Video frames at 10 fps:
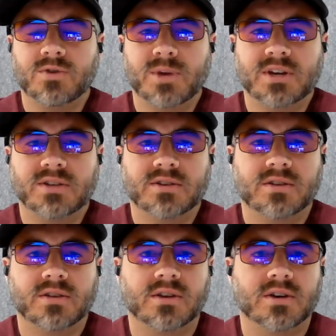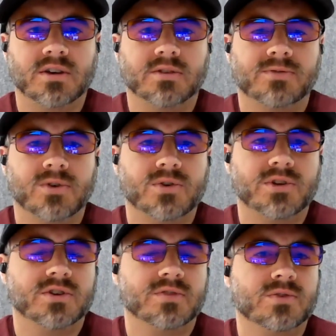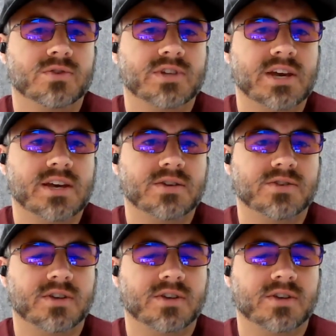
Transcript: make it to the phone interview stage,